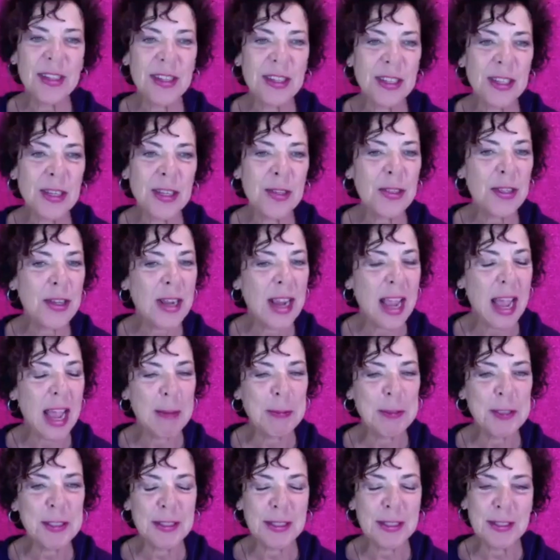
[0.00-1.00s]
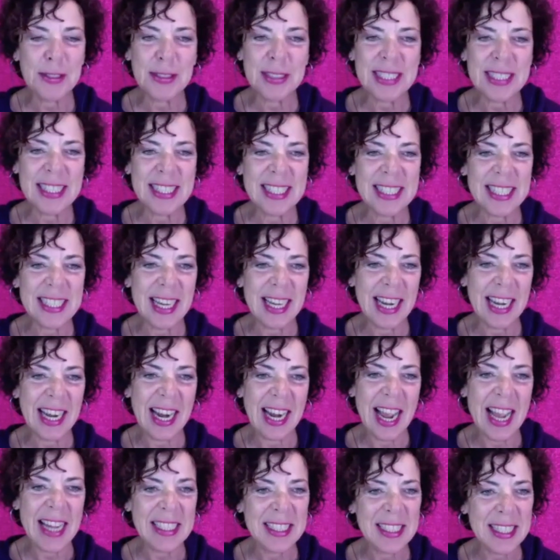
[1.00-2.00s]
You look absolutely stunning.
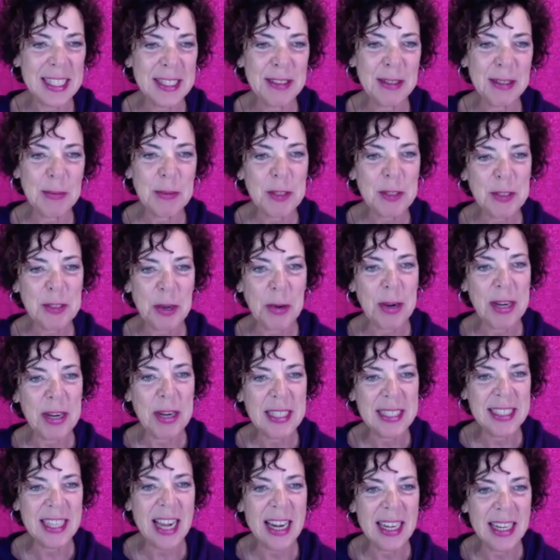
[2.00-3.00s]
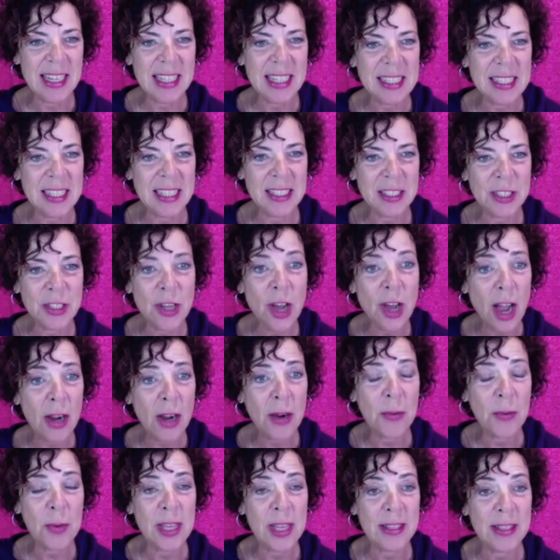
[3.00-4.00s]
I just am so excited to talk
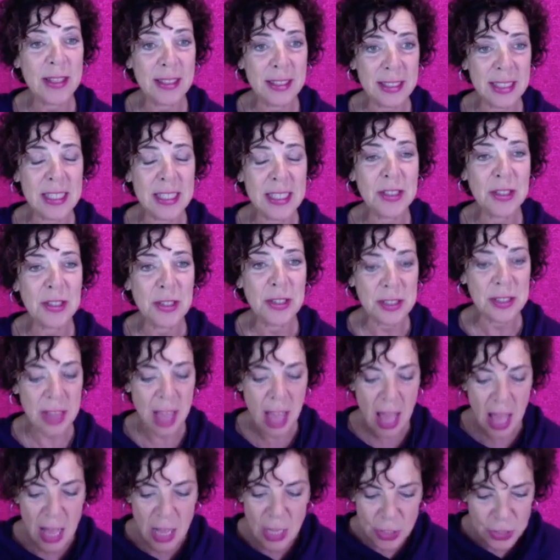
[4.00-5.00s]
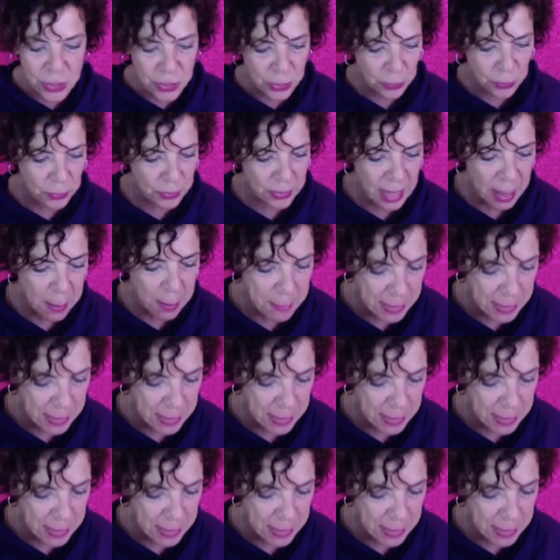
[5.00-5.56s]
with the listeners. So let